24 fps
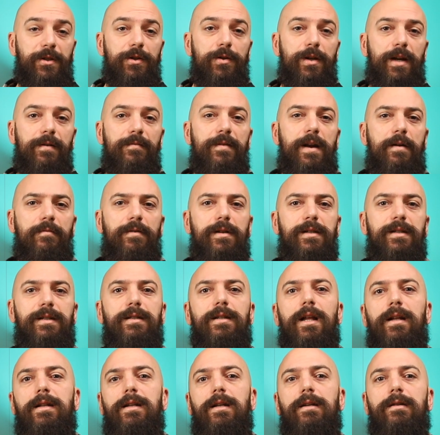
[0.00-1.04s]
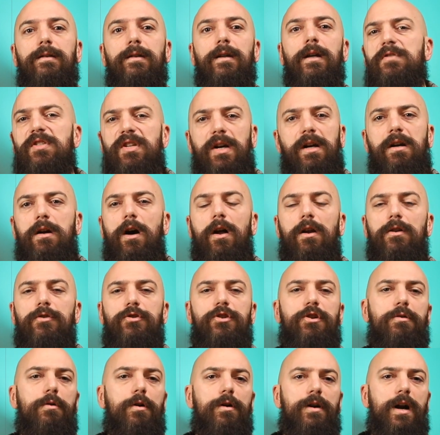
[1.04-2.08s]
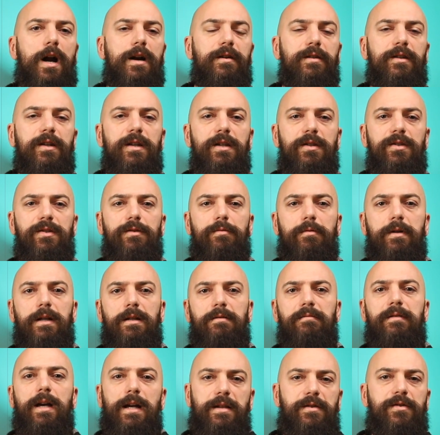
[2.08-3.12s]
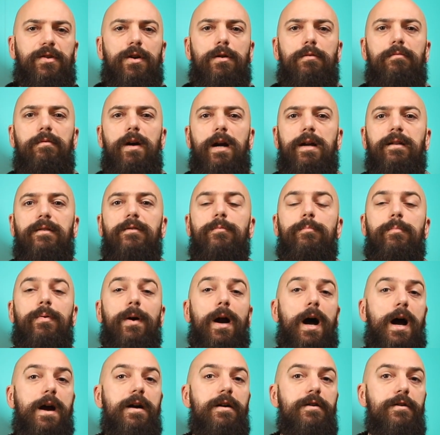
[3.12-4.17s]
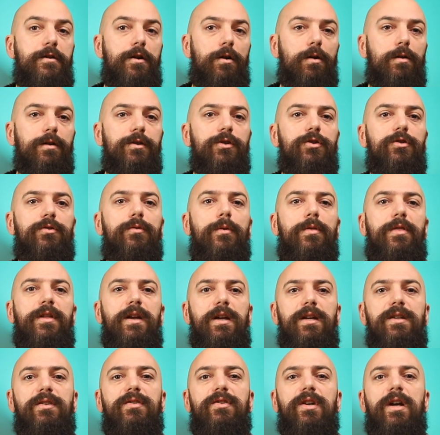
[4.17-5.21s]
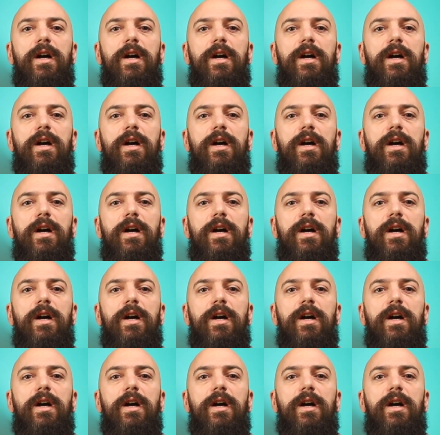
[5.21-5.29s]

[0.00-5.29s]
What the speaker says: you have never studied psychology or art history. That's alright. Prior knowledge to these